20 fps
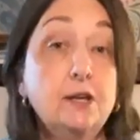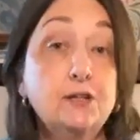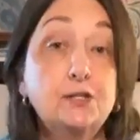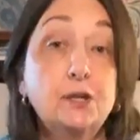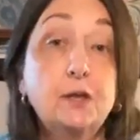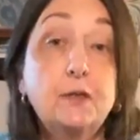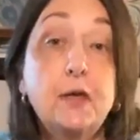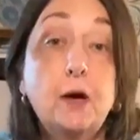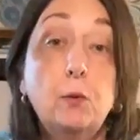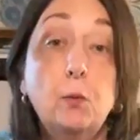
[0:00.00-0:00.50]

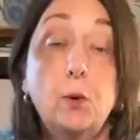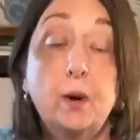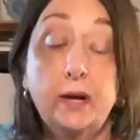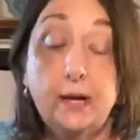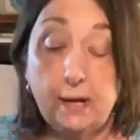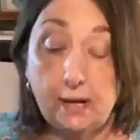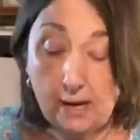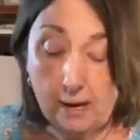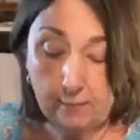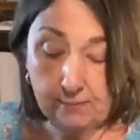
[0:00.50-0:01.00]
so that
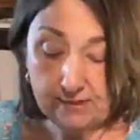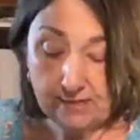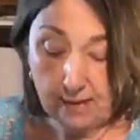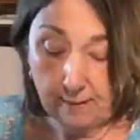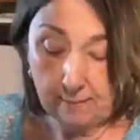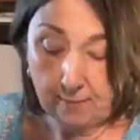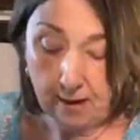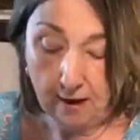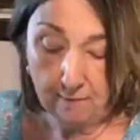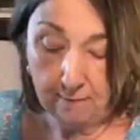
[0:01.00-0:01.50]
when it comes
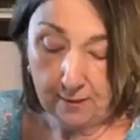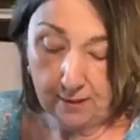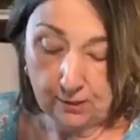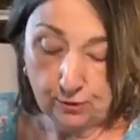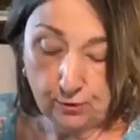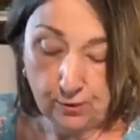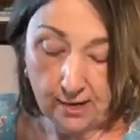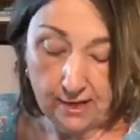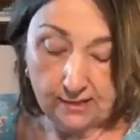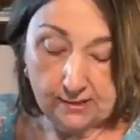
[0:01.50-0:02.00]
up off
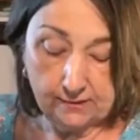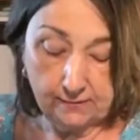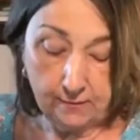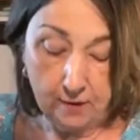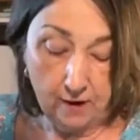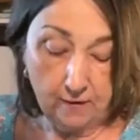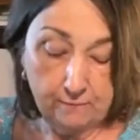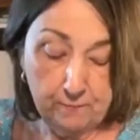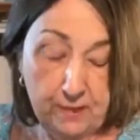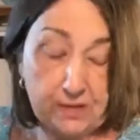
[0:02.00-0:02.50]
my
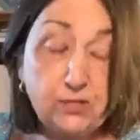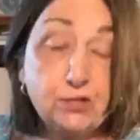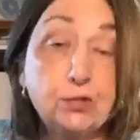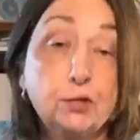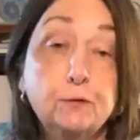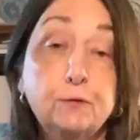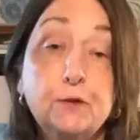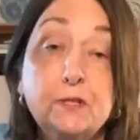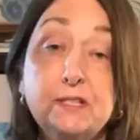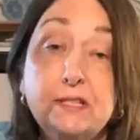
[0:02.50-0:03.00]

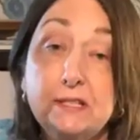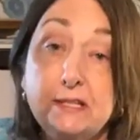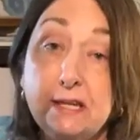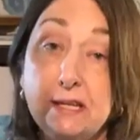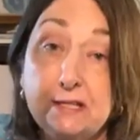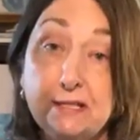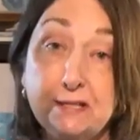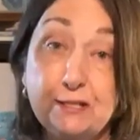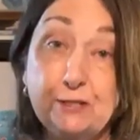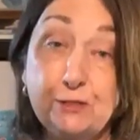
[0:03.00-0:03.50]
surface,
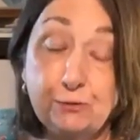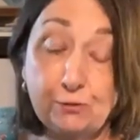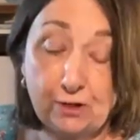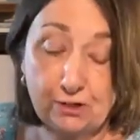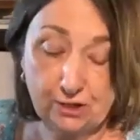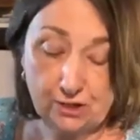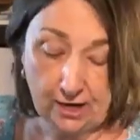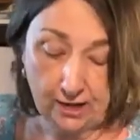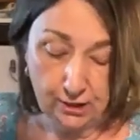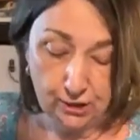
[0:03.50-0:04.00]
it doesn't
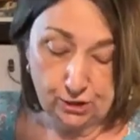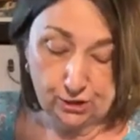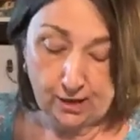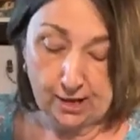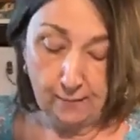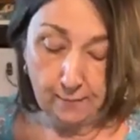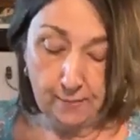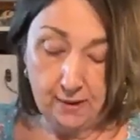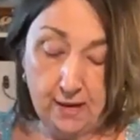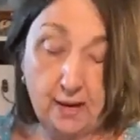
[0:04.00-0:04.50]
stretch out of
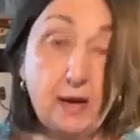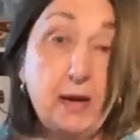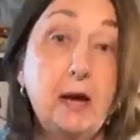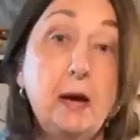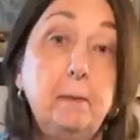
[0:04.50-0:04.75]
shape